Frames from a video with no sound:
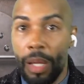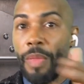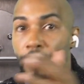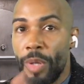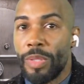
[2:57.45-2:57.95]

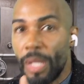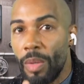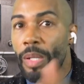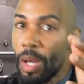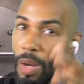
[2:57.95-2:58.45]
Another person
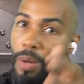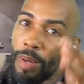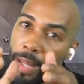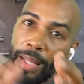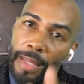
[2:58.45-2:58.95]
going, no,
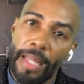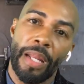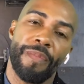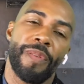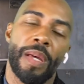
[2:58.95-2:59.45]
I think
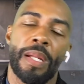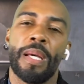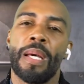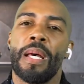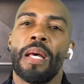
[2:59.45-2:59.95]
they fit.
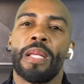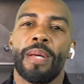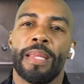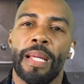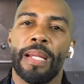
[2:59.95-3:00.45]

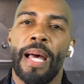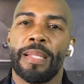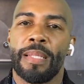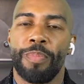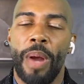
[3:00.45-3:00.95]
So I think
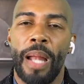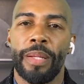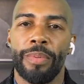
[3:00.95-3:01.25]
that's probably the